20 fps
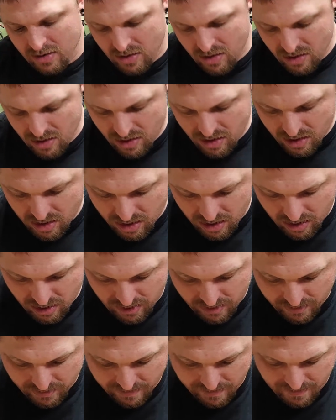Ugh.
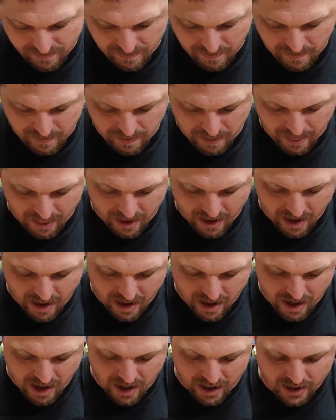
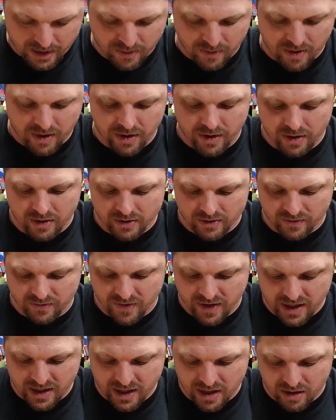I need one of those
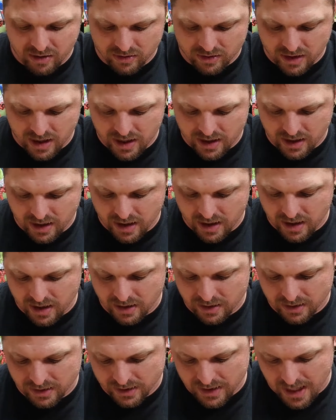videos like a
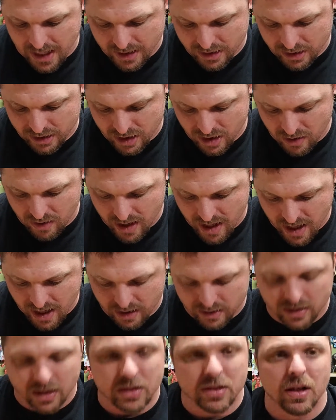Sideshow
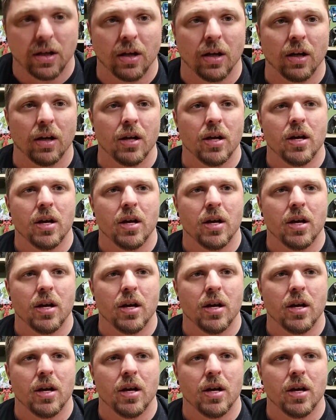has, like the